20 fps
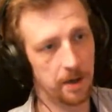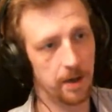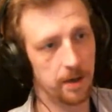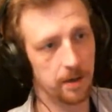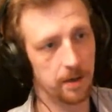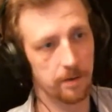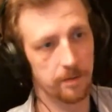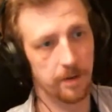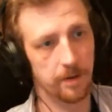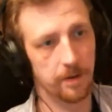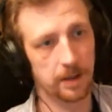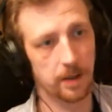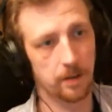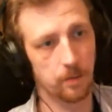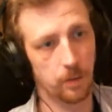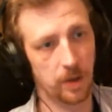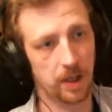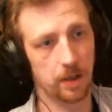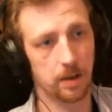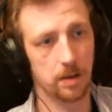And the fact
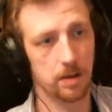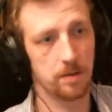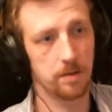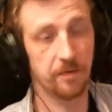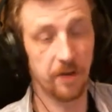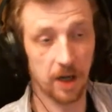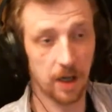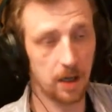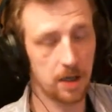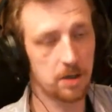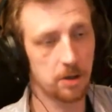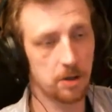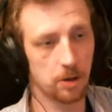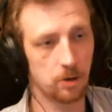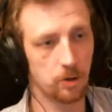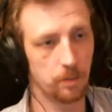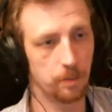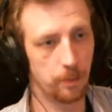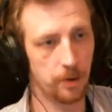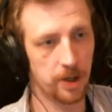that we can finally
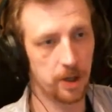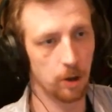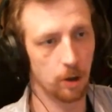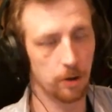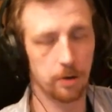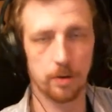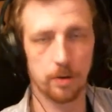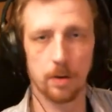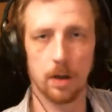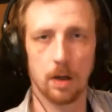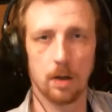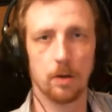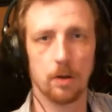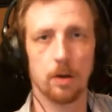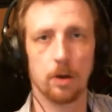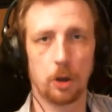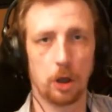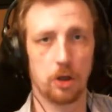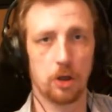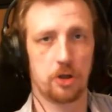start to pre-order
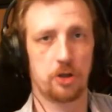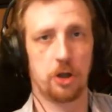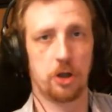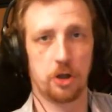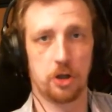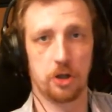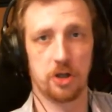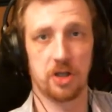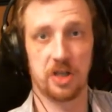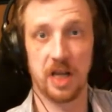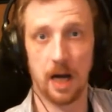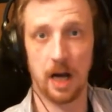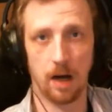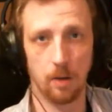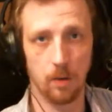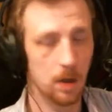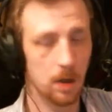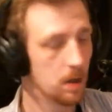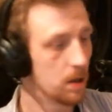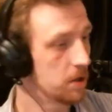our Oculus Touches
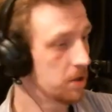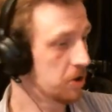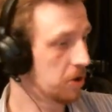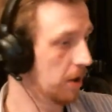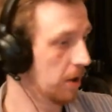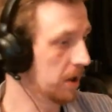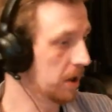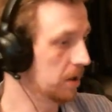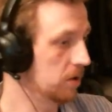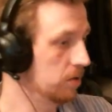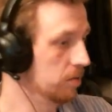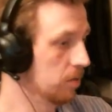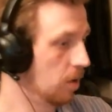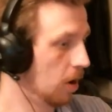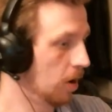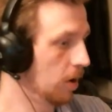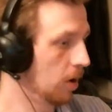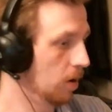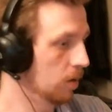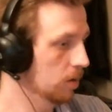now, starting
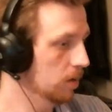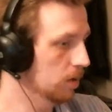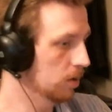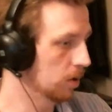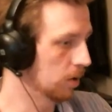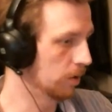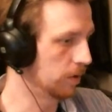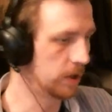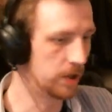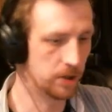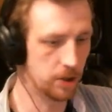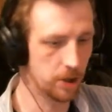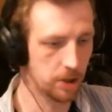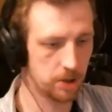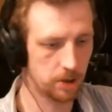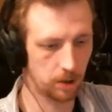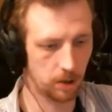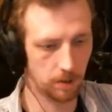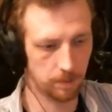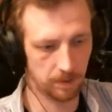tomorrow or in
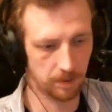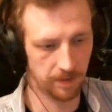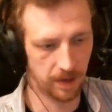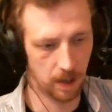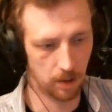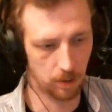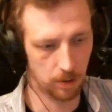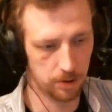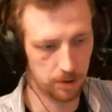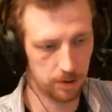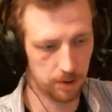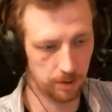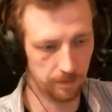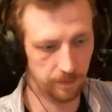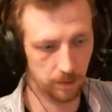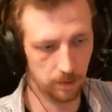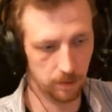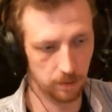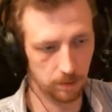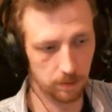just a couple of hours,
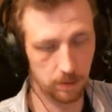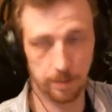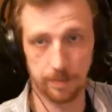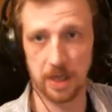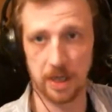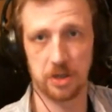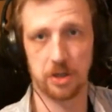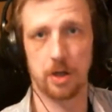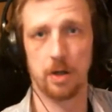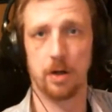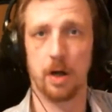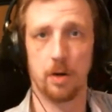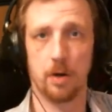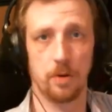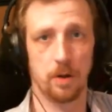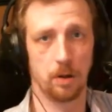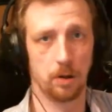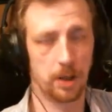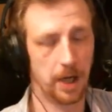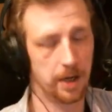depends on
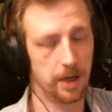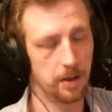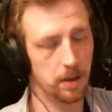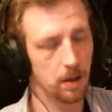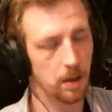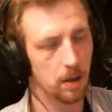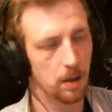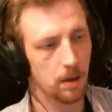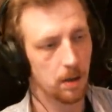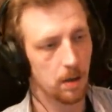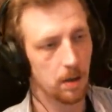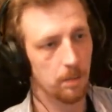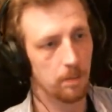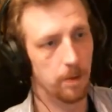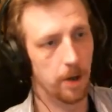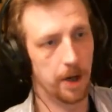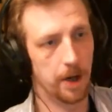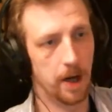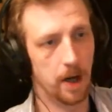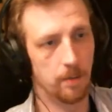how you look at it.
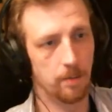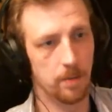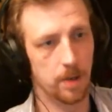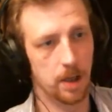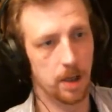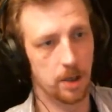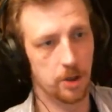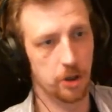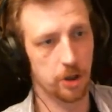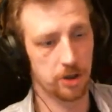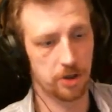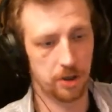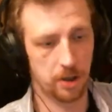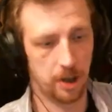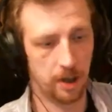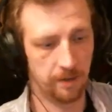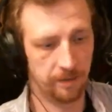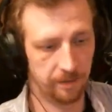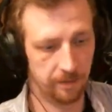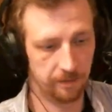But I'm
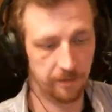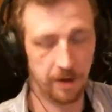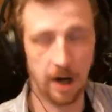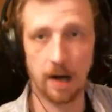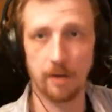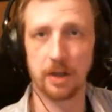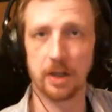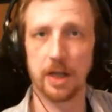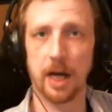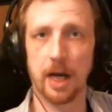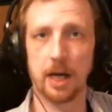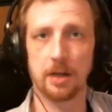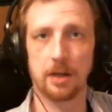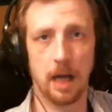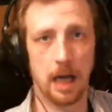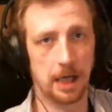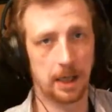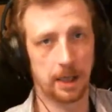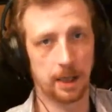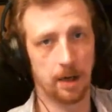just F5ing
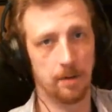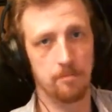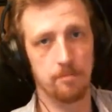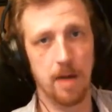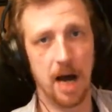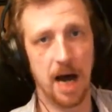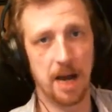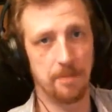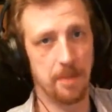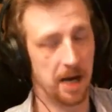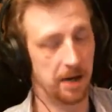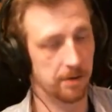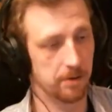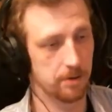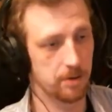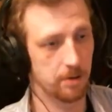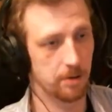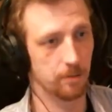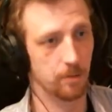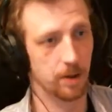that like a madman,
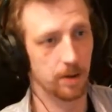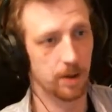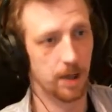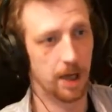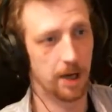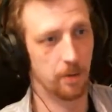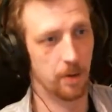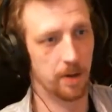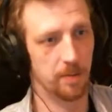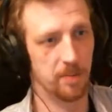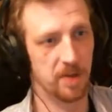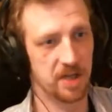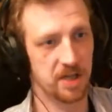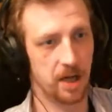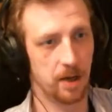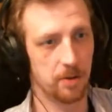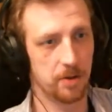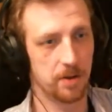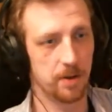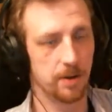so I don't want to
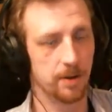miss out.